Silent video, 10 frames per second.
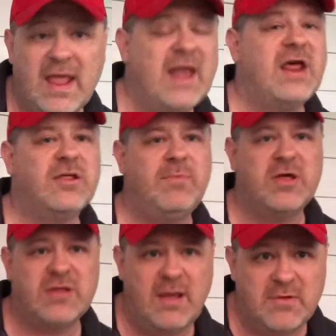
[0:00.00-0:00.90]
And they should be
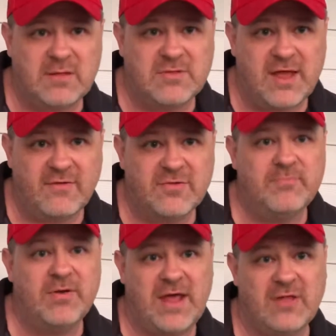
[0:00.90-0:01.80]
ashamed of themselves.
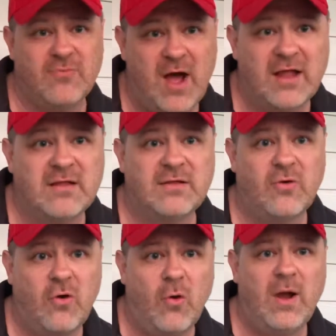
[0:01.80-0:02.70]
But guess what? The
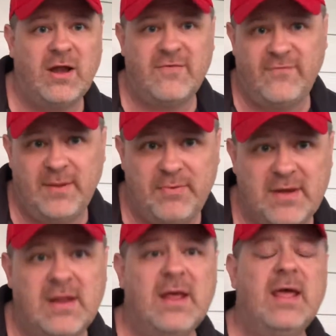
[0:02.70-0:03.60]
coin is
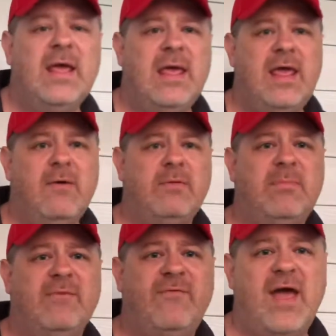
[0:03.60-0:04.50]
flipping. He would have
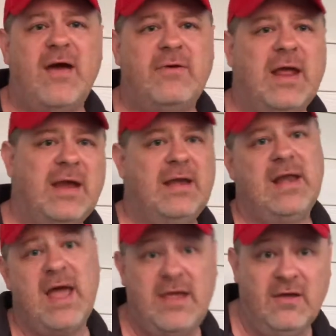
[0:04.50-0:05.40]
been found
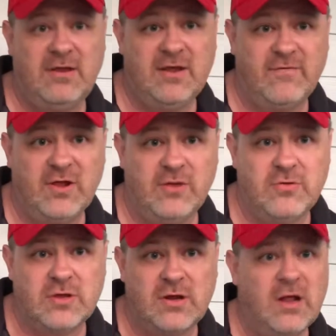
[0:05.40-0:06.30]
not guilty of
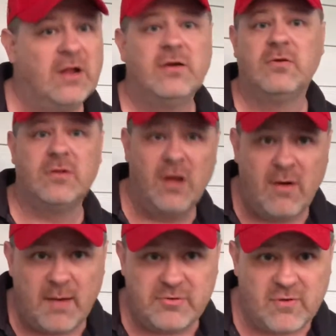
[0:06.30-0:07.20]
collusion. There's no
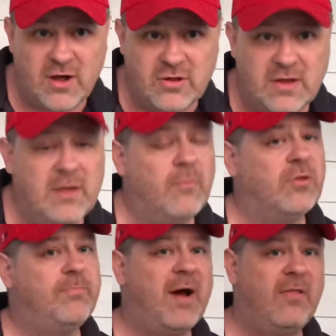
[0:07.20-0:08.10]
obstruction,
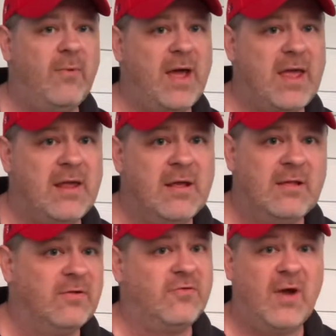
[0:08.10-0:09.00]
which, by the way,
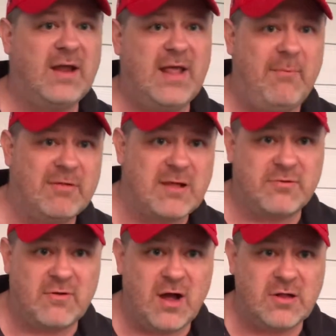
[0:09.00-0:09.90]
they're trying to keep this
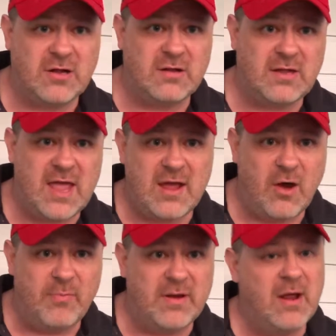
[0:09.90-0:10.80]
obstruction thing
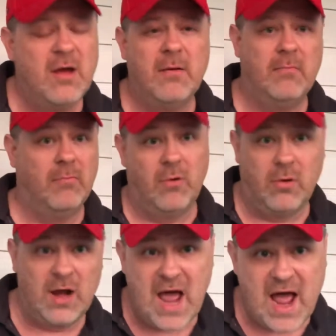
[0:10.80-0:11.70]
open.
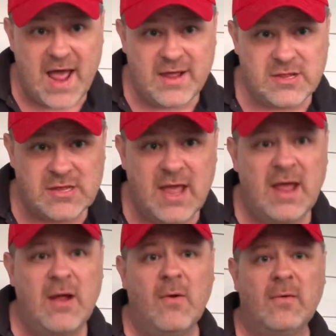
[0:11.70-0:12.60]
More lies.
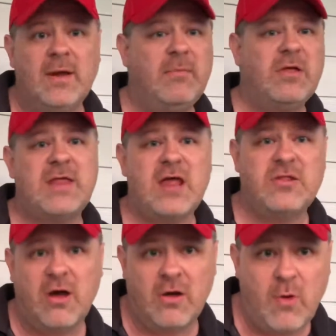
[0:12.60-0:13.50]
Let me just
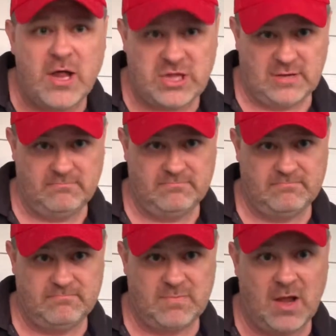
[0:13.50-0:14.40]
ask y'all a question.
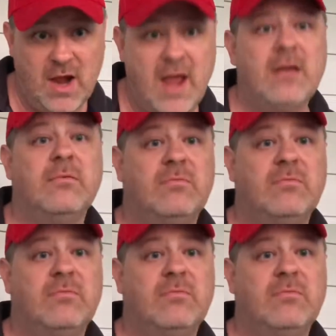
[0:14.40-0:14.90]
All right?